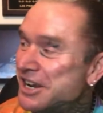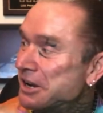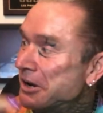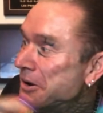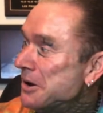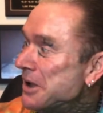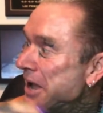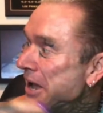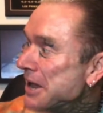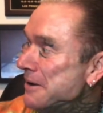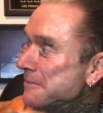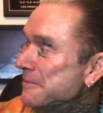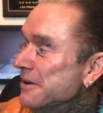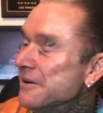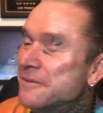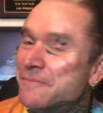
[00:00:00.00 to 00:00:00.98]
Yeah. Look at
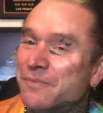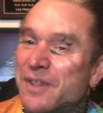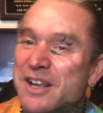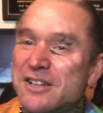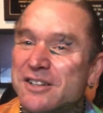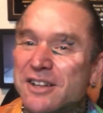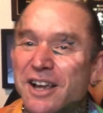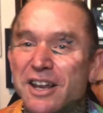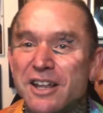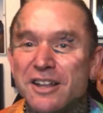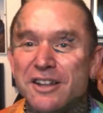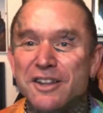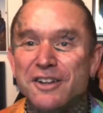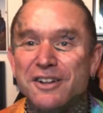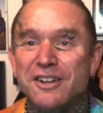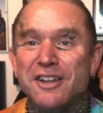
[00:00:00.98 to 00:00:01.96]
them. Yeah. Eh,
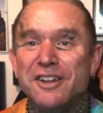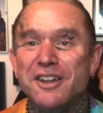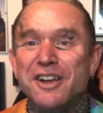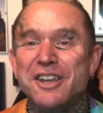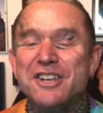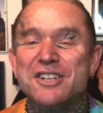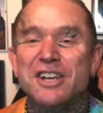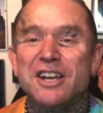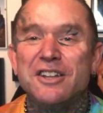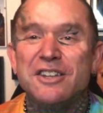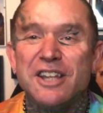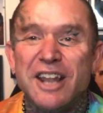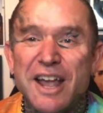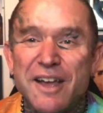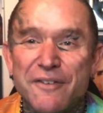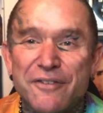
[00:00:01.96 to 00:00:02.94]
and like you said,
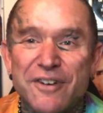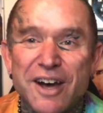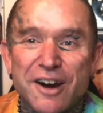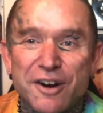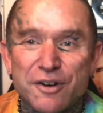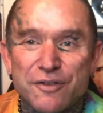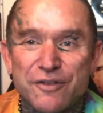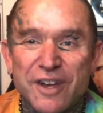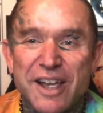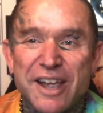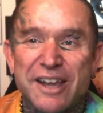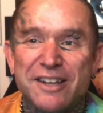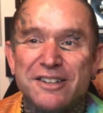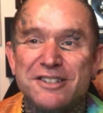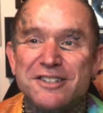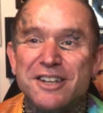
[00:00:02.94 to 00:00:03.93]
they're that far
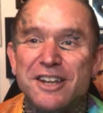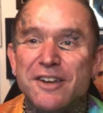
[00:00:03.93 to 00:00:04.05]
advanced.